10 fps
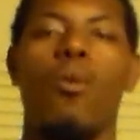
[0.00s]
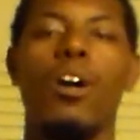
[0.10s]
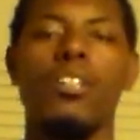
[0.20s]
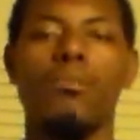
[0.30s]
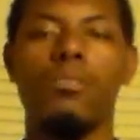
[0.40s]

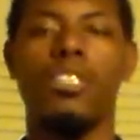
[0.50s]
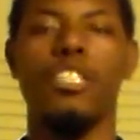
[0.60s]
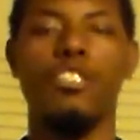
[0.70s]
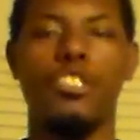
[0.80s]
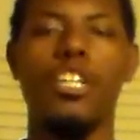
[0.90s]
Welcome to
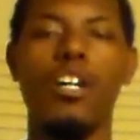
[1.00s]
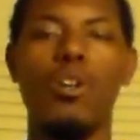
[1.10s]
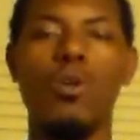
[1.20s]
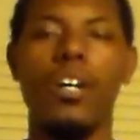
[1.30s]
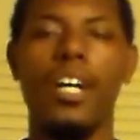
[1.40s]
the
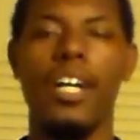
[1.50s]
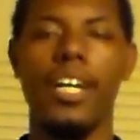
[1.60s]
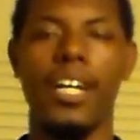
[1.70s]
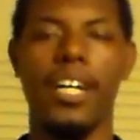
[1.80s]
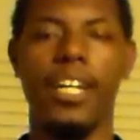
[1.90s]
show.
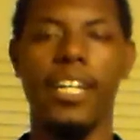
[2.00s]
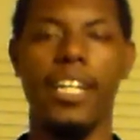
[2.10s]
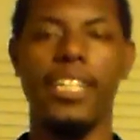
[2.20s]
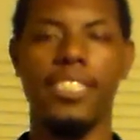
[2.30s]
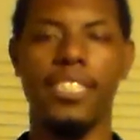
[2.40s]

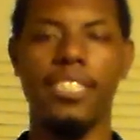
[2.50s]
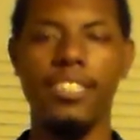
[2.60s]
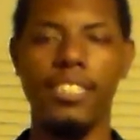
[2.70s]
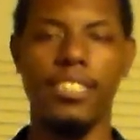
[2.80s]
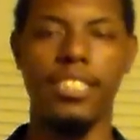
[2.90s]
It's
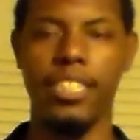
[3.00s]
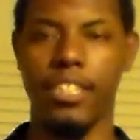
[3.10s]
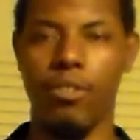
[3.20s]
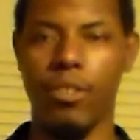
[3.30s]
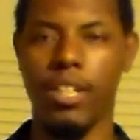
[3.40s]
good to see
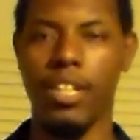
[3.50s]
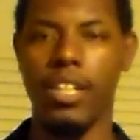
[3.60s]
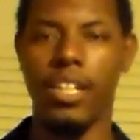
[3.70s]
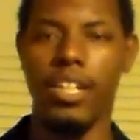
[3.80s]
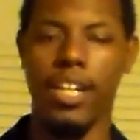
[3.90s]
you.
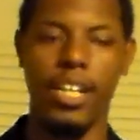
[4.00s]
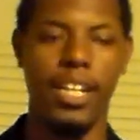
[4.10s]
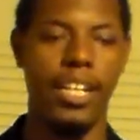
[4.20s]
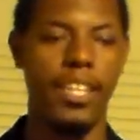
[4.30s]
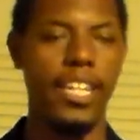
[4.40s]

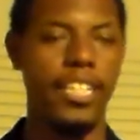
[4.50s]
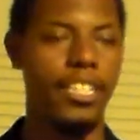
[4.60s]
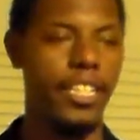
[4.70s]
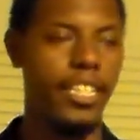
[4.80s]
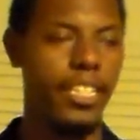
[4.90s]

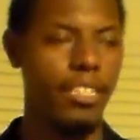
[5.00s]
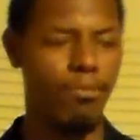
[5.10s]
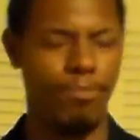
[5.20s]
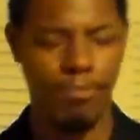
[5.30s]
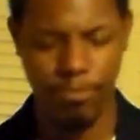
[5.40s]
Thank you, Andy.
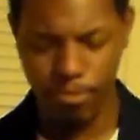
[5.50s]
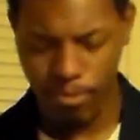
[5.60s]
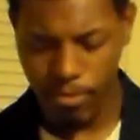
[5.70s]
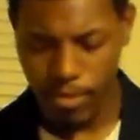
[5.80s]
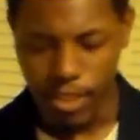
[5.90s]

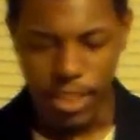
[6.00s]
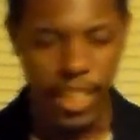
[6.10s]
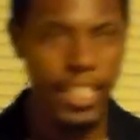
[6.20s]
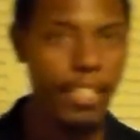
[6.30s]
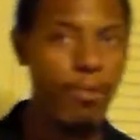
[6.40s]

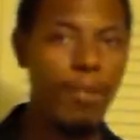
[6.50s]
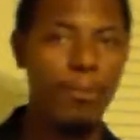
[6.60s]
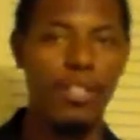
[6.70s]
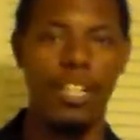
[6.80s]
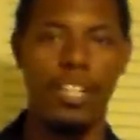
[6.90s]
Andy
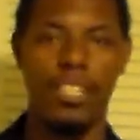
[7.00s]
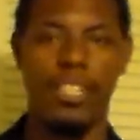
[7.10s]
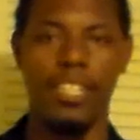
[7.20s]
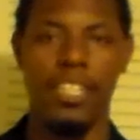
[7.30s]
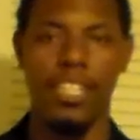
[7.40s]
Wemble,
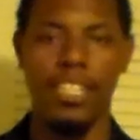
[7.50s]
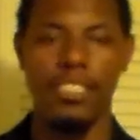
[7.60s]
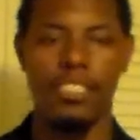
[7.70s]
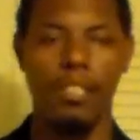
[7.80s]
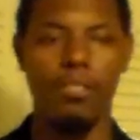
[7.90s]
our
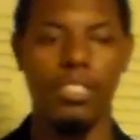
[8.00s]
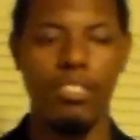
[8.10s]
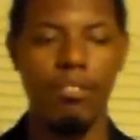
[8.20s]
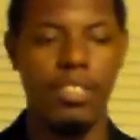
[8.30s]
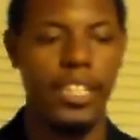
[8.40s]

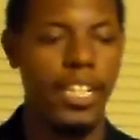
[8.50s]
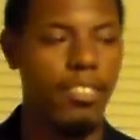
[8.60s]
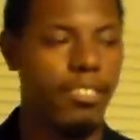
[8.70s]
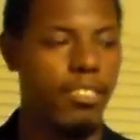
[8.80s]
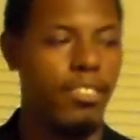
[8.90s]
substitute
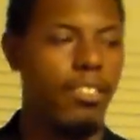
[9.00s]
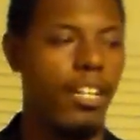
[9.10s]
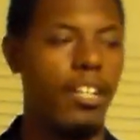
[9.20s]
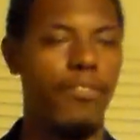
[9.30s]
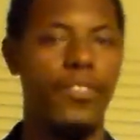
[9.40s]
announcer,
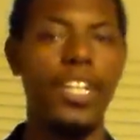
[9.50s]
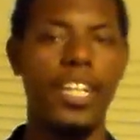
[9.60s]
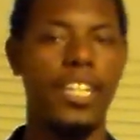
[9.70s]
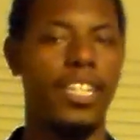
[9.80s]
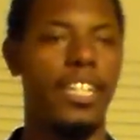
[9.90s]
our
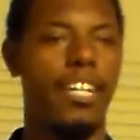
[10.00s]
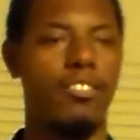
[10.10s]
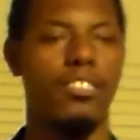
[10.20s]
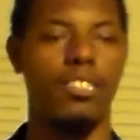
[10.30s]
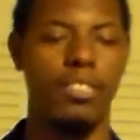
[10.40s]
fill-in
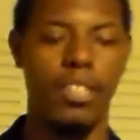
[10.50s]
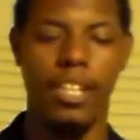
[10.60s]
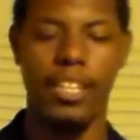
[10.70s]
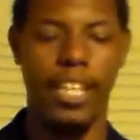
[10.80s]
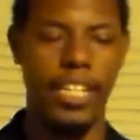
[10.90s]
announcer.
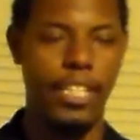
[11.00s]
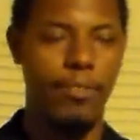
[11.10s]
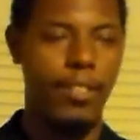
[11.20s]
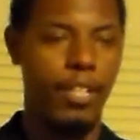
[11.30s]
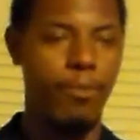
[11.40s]
Thank
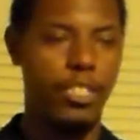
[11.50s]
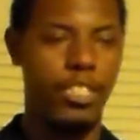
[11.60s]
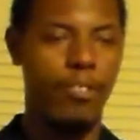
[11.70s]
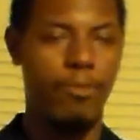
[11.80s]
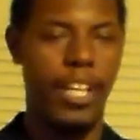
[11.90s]
you very
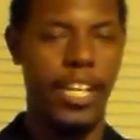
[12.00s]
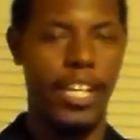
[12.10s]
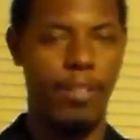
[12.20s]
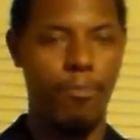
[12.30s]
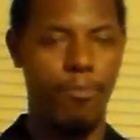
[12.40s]
much. Give him a
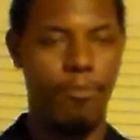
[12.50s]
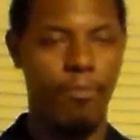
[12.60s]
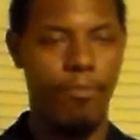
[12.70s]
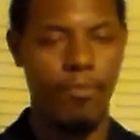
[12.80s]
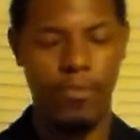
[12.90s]
hand.
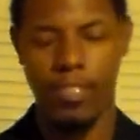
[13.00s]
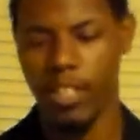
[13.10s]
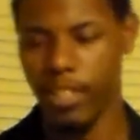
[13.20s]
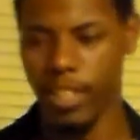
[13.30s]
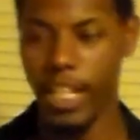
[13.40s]

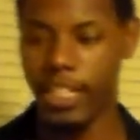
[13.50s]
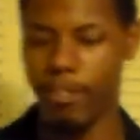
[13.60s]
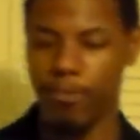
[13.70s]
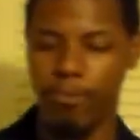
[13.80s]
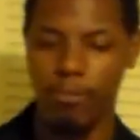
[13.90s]
Thank
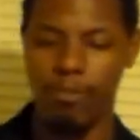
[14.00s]
you.